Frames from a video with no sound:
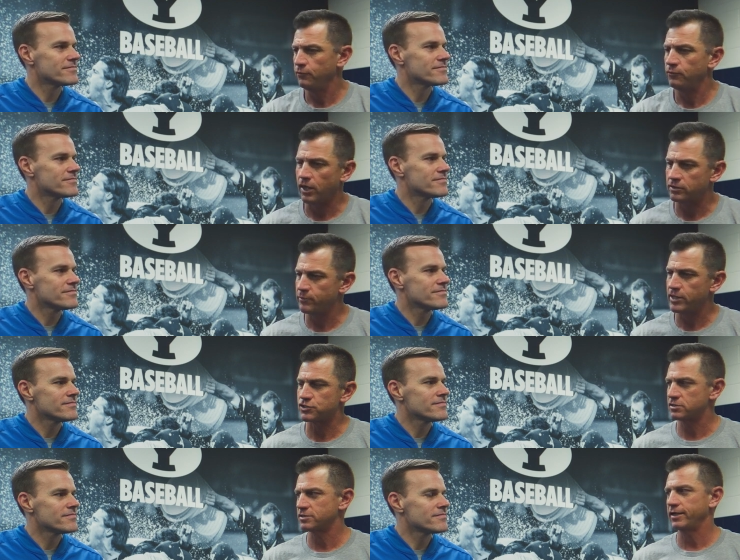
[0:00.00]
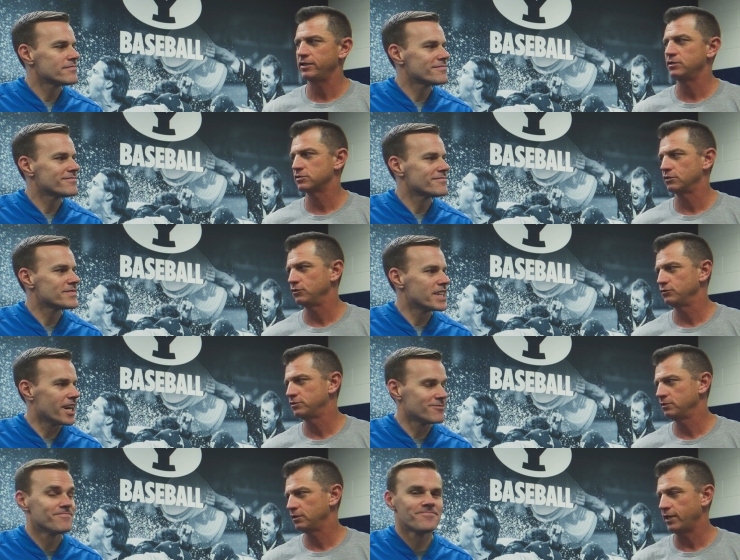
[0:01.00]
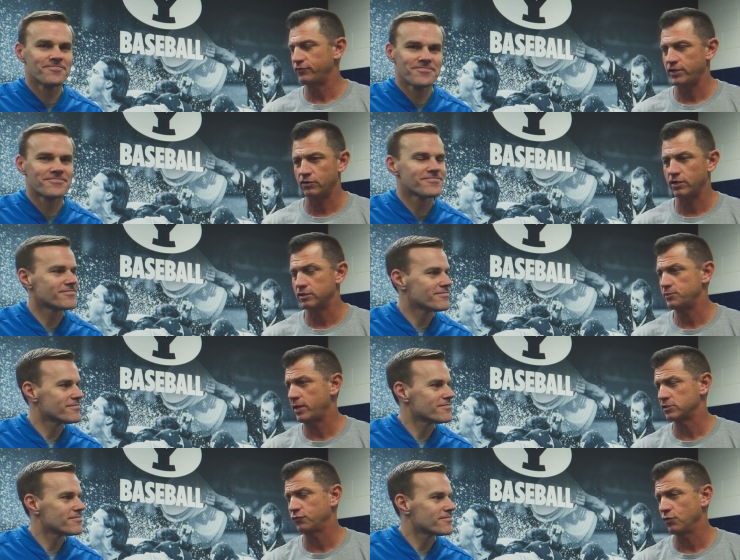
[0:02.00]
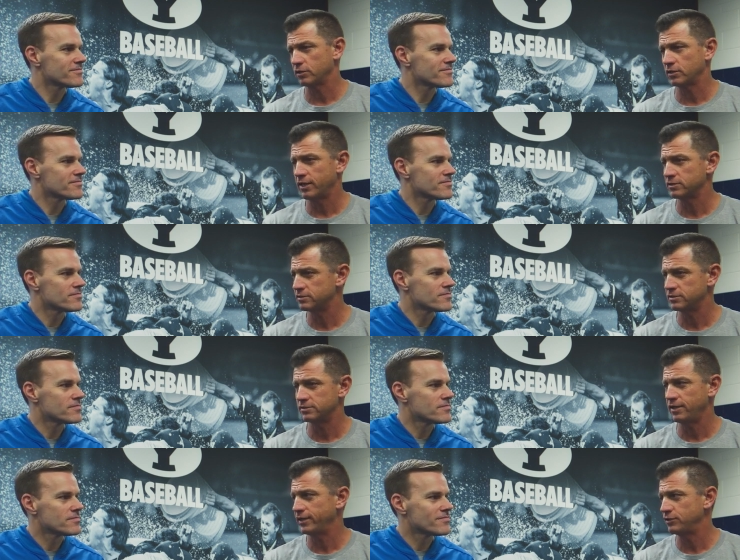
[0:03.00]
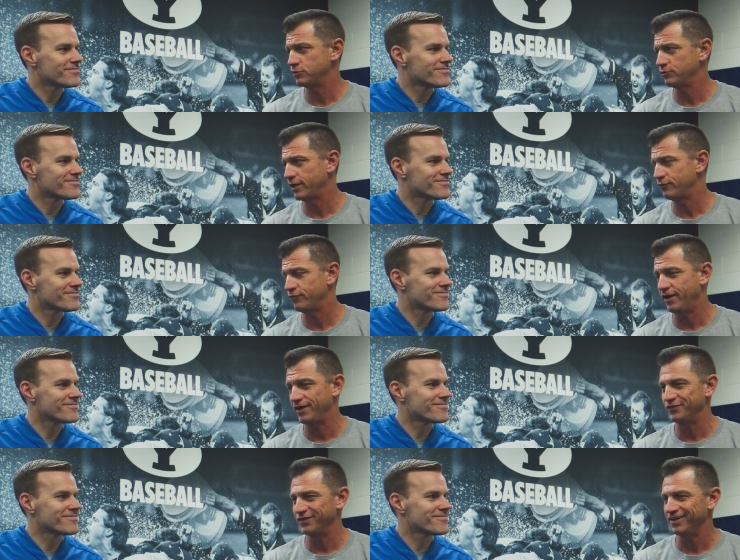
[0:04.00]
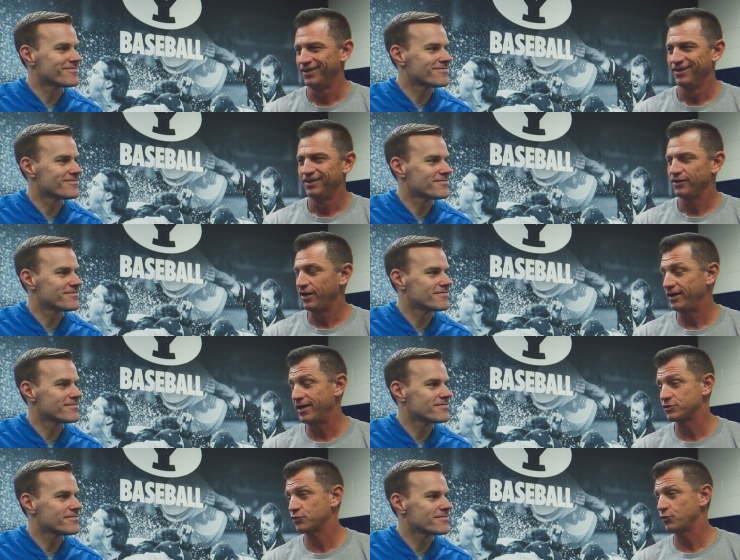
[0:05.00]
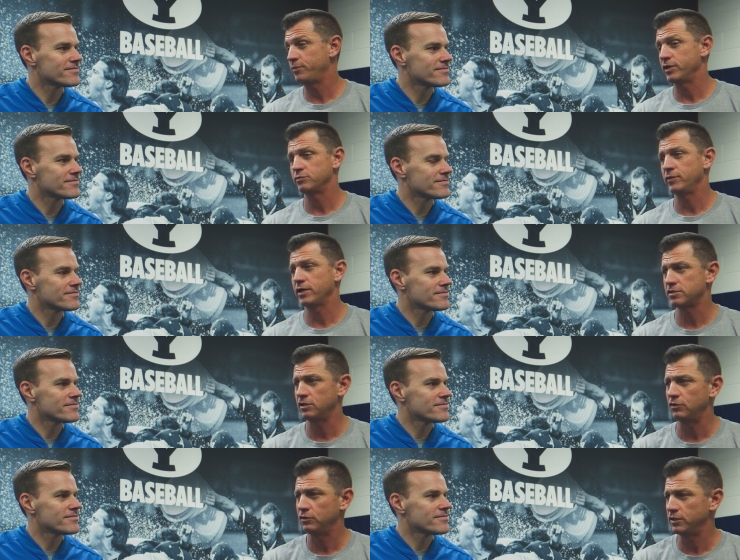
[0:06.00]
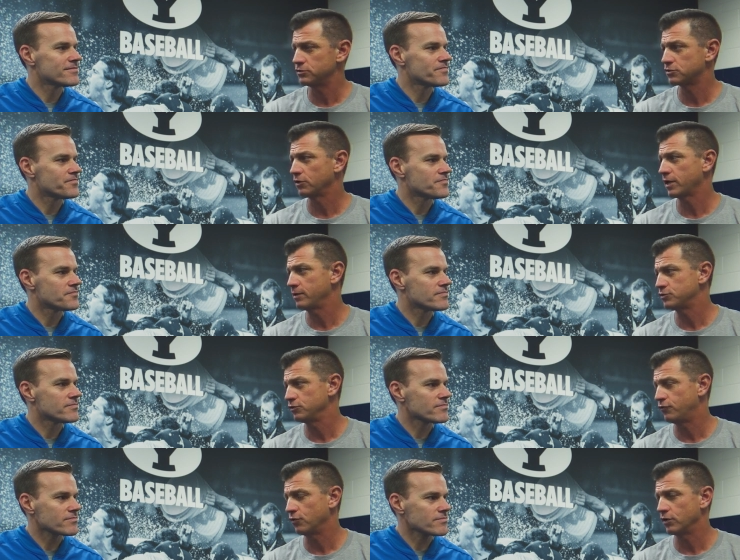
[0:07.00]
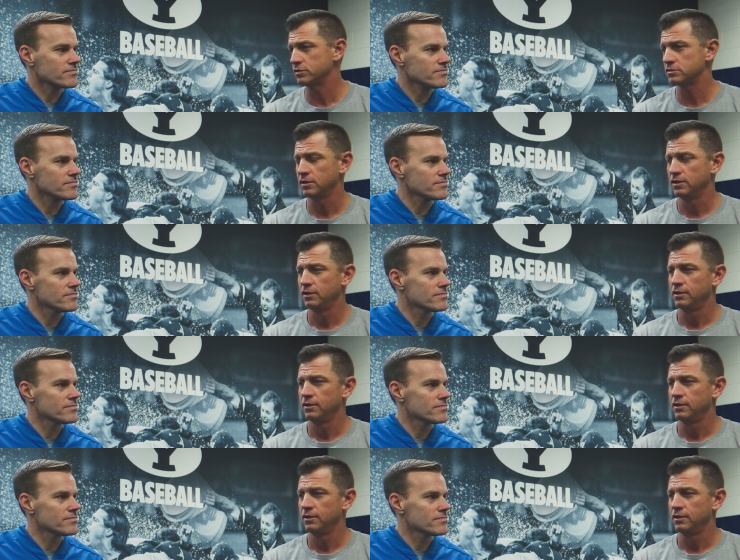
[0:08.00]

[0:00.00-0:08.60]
Speaker 1: Not to mention Cy Nielson, who yeah. left-hander out of Spanish Fork, kind of sits 92, 95, and and has three pitch mix. He'll he'll start game two for us.